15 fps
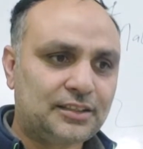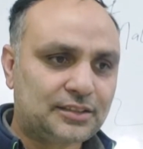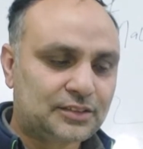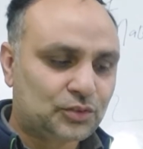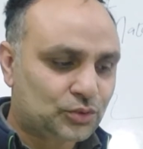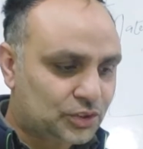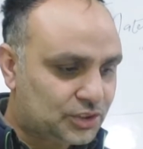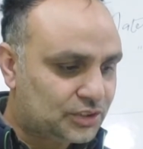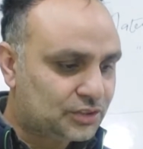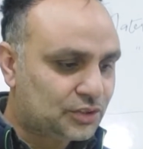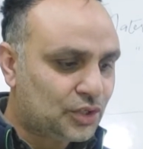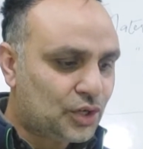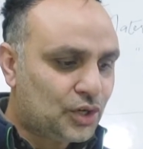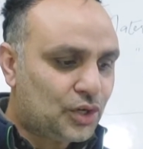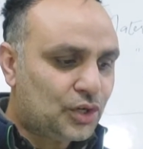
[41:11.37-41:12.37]
So
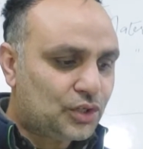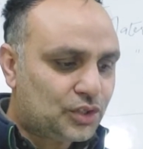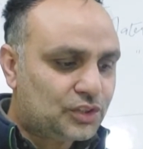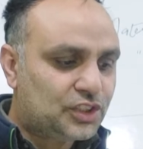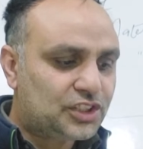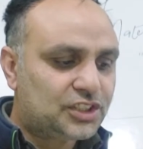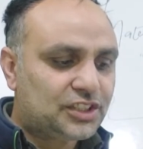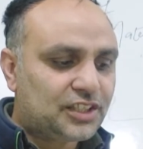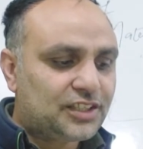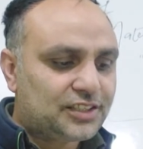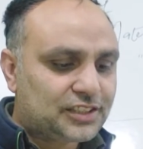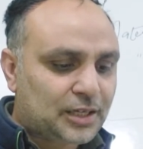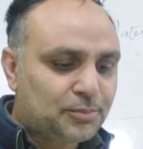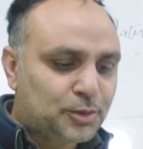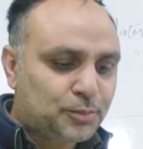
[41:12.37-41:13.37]
this is the
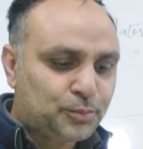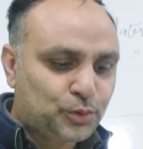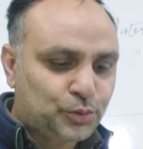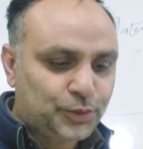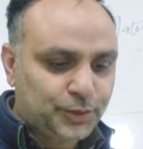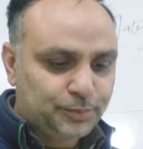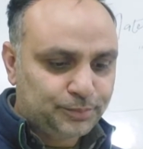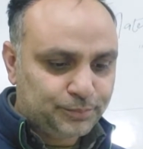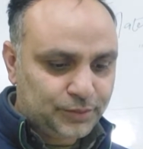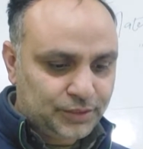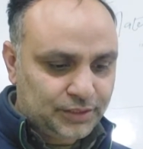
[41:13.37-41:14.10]
summum bonum.